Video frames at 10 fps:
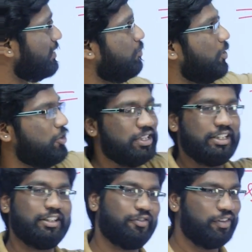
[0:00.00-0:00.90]
similar to
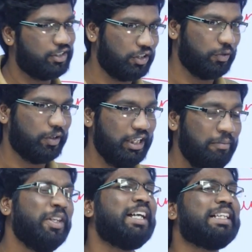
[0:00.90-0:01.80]
this function only.
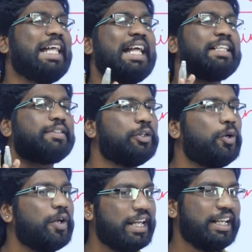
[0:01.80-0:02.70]
There is no
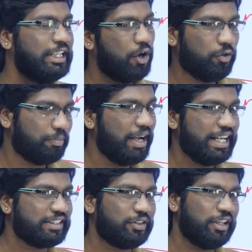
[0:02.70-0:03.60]
any doubt, my
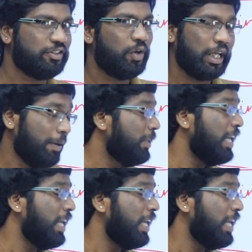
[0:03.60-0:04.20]
dear students. Okay,